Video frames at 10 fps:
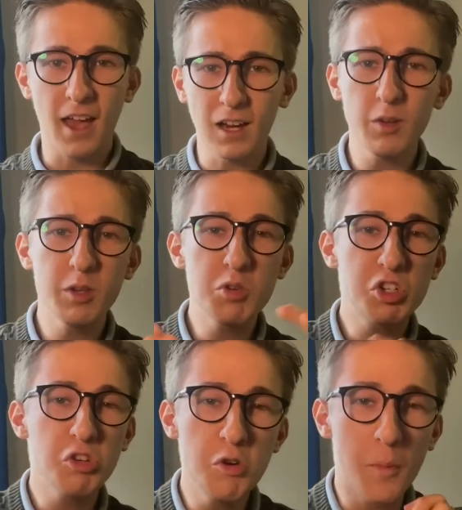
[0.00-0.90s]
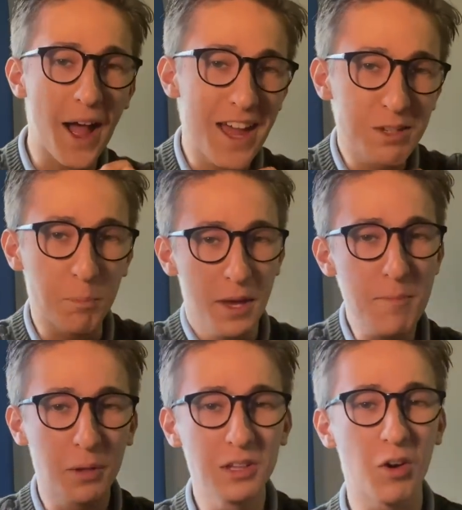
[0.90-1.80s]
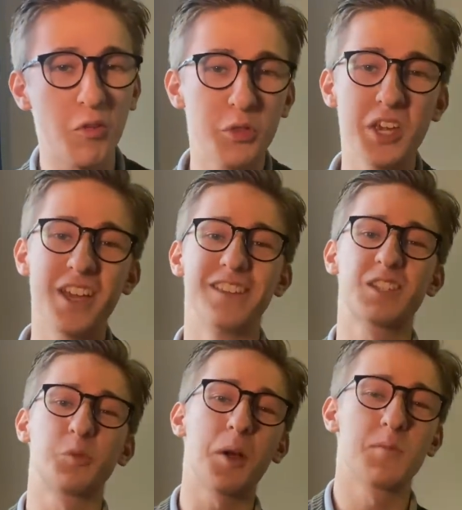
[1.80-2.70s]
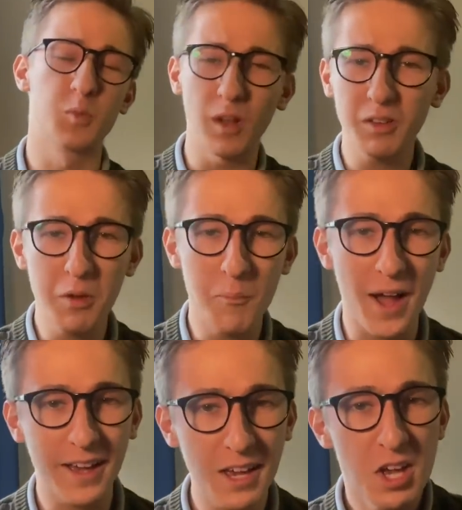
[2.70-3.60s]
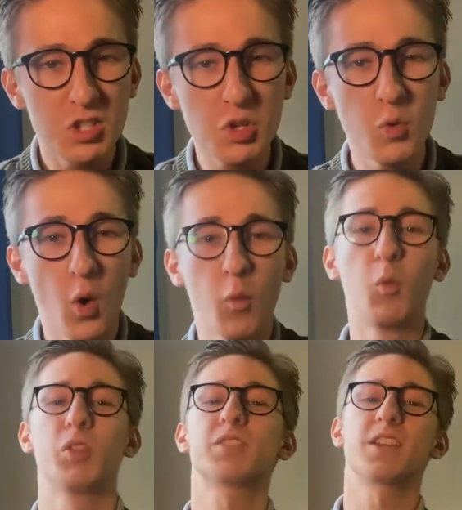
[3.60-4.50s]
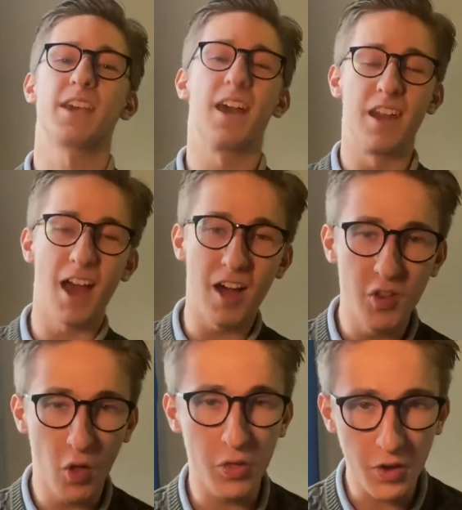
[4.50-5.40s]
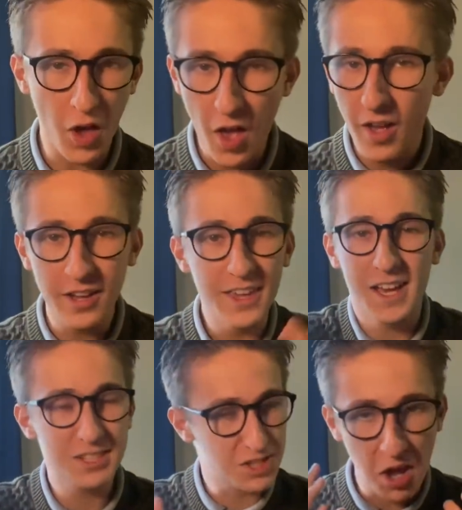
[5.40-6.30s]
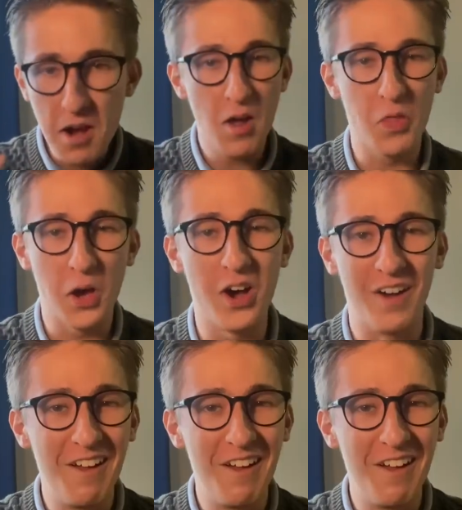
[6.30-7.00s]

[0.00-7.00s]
Hello YouTube and people of the interwebs, welcome back to once again another, yes, another